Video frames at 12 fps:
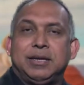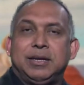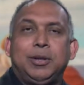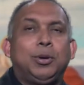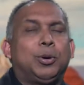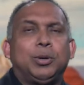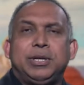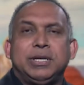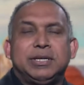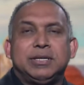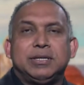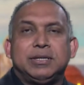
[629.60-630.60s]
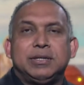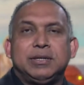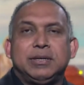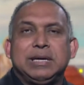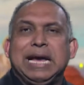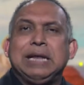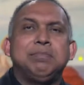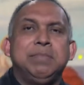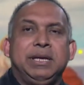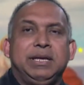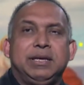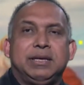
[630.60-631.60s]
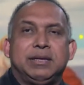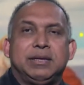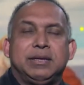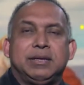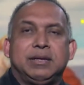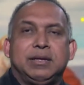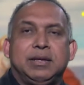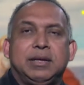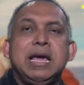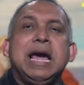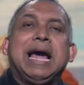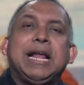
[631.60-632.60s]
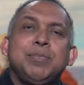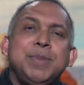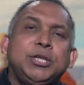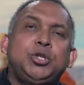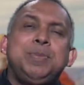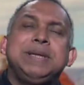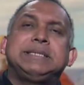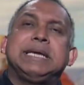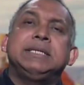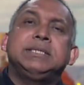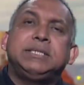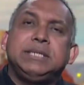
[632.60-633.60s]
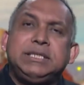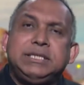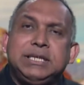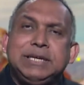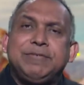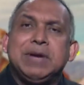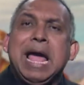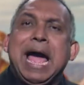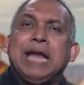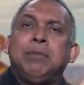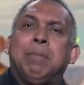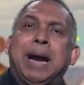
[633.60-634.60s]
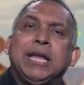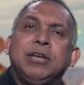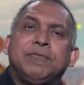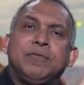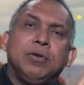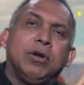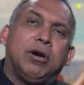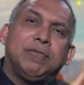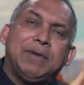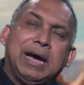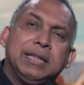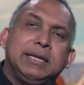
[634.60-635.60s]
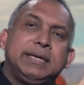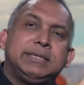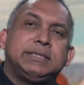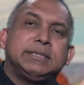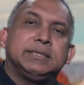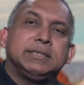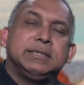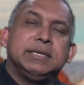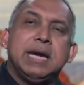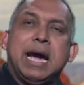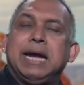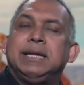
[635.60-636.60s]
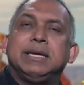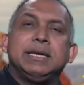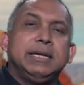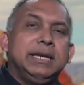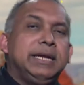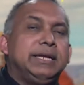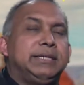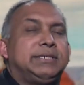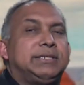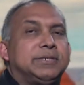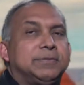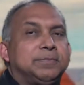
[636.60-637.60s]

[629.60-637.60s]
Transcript: Lord, help me. Help me to be sensitive and mindful of others and their needs.